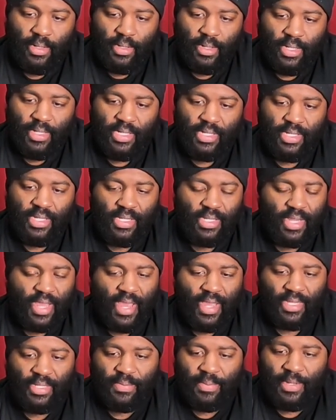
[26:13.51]
It just says
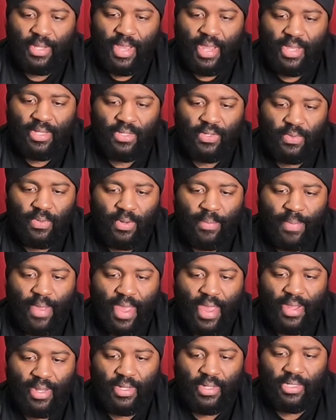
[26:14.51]
XPS on the
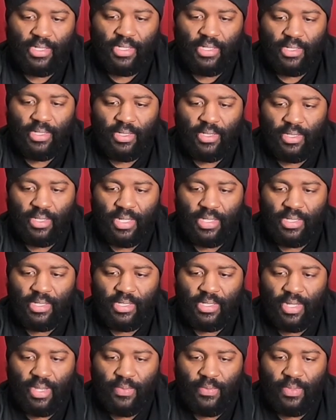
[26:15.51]
package. Doesn't
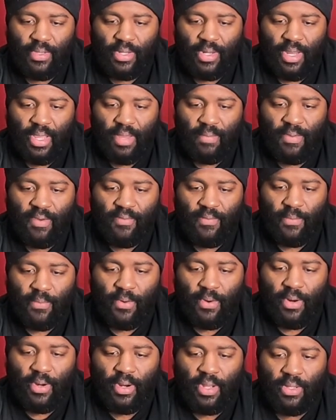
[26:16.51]
say what the name of them
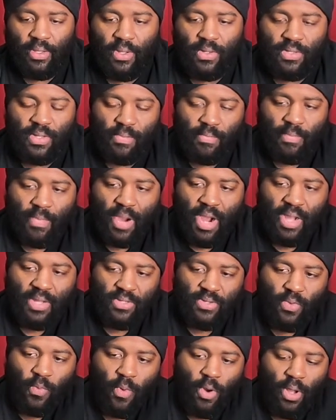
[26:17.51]
are. I lost a
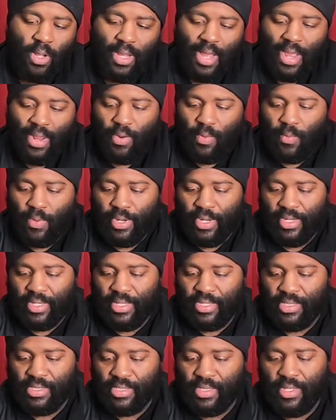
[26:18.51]
monster walleye on one of
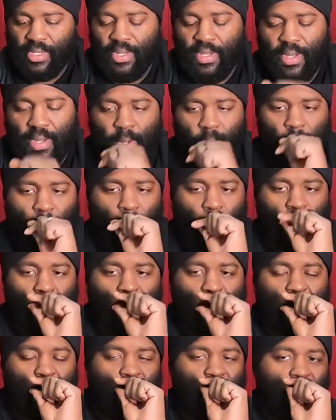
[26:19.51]
these.
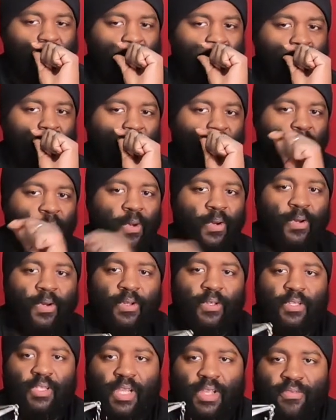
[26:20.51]
It's a cheap lure.
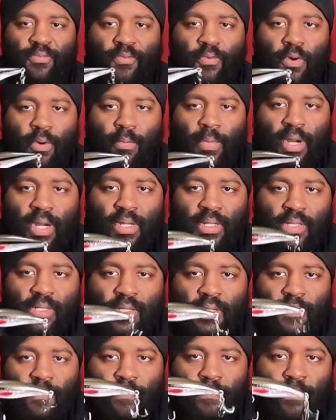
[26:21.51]
It's like $4.
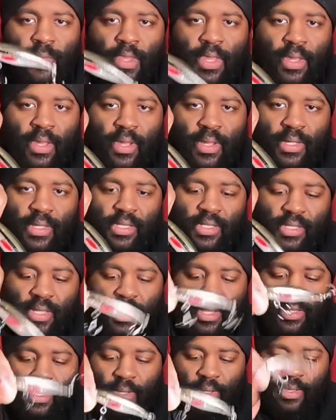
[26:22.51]

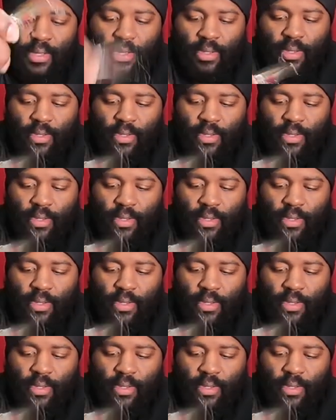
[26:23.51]
Sinking.